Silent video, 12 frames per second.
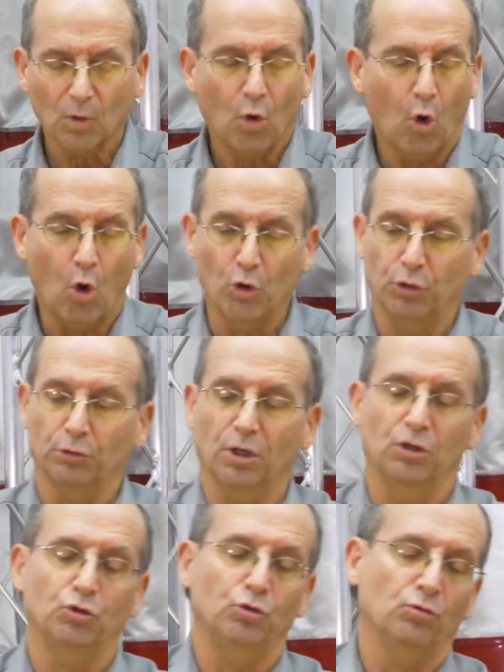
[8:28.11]
All you're
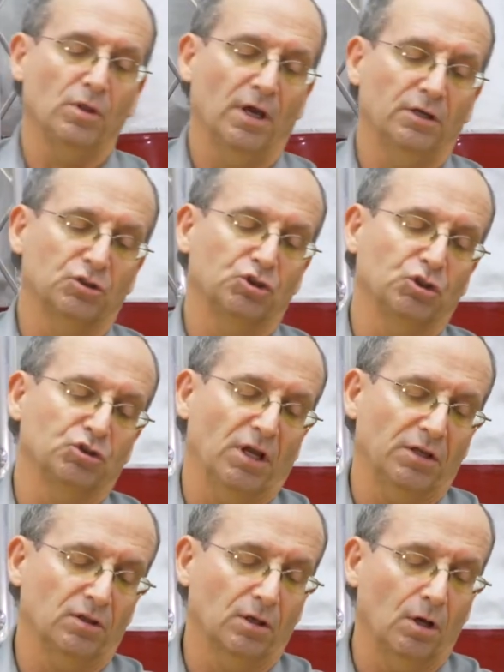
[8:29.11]
going to do then is just
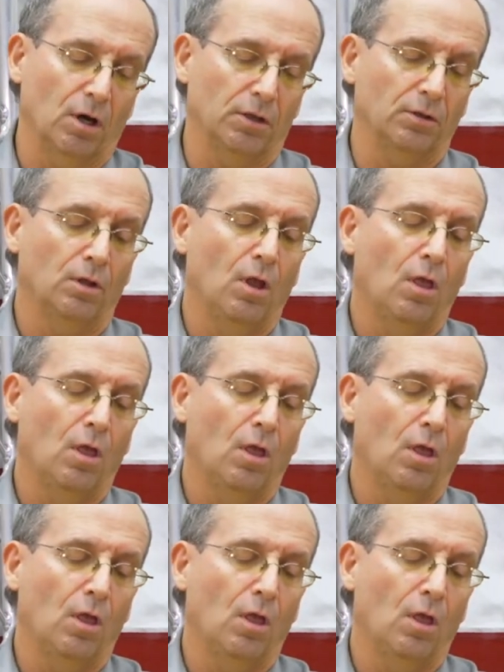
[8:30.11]
take the gun